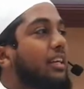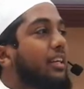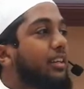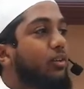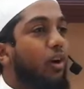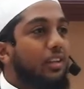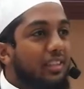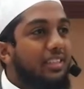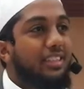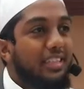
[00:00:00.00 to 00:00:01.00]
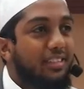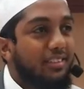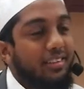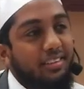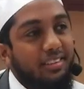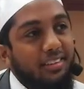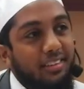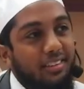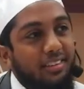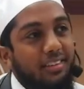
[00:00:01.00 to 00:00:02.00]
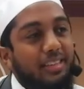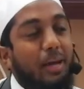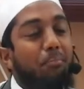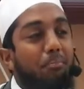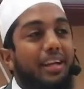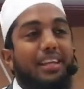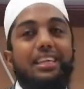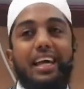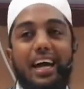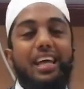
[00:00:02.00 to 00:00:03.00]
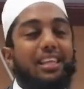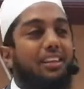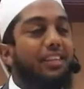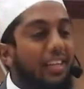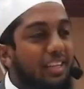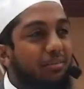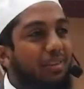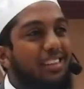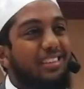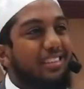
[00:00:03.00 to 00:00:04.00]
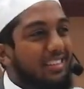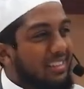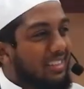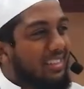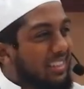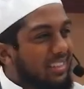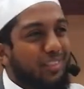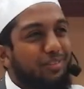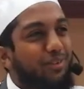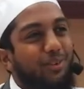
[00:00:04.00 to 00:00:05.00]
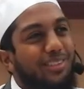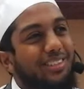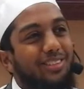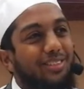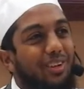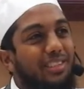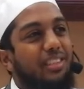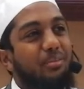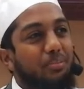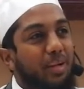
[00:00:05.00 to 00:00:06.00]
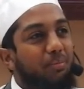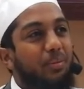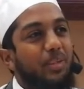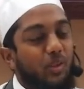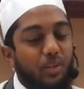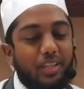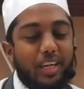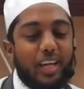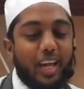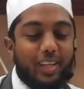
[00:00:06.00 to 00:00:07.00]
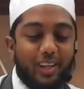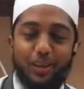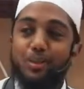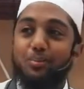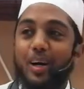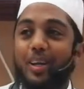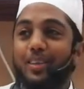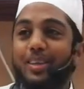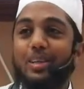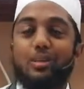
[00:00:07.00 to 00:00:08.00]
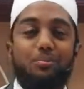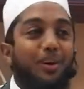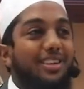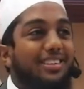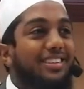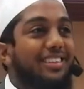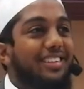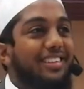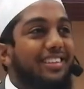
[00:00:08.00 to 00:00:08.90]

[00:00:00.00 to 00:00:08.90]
regarding this deen. Tabban lihada deen. May this religion of yours is nonsense, man. May it be destroyed. And Allah subhanahu wa ta'ala responds,